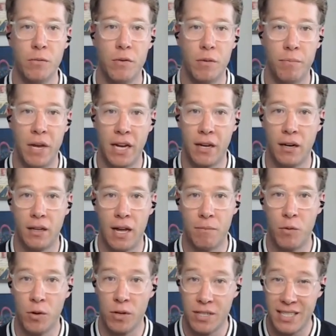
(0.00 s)
but make it a
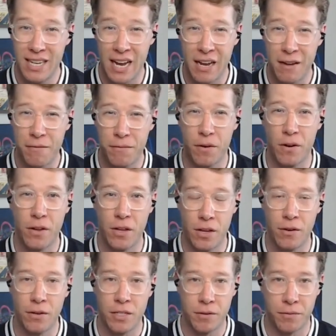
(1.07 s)
lot more safe for
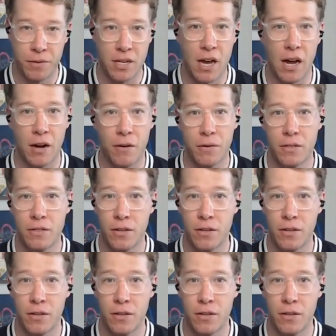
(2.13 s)
you as a photographer,